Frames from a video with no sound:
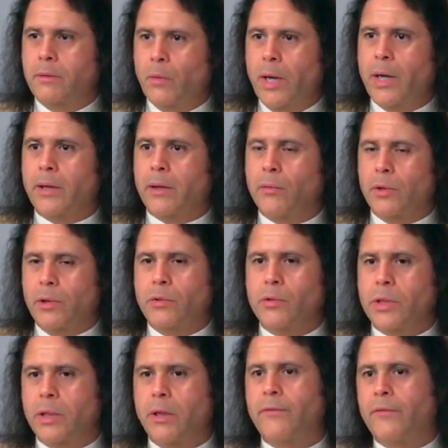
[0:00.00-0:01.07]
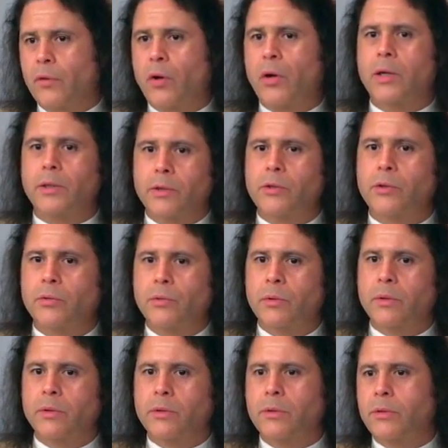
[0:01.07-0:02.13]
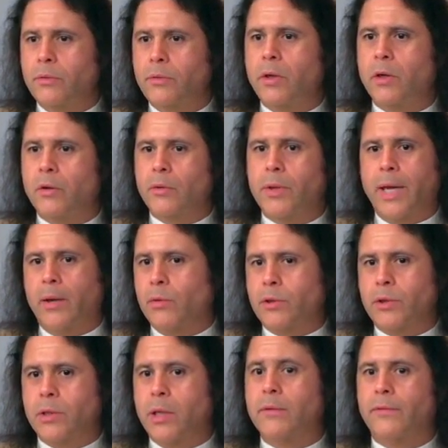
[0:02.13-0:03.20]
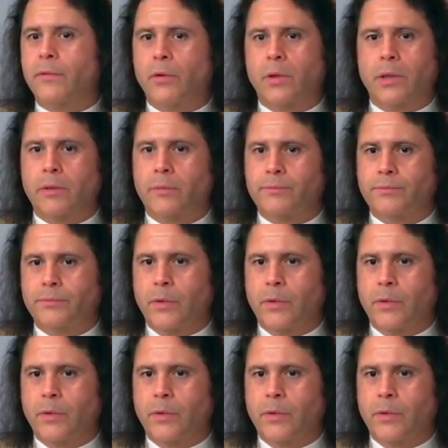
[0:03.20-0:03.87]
Why? We're using a flawed tool to know that which is unflawed.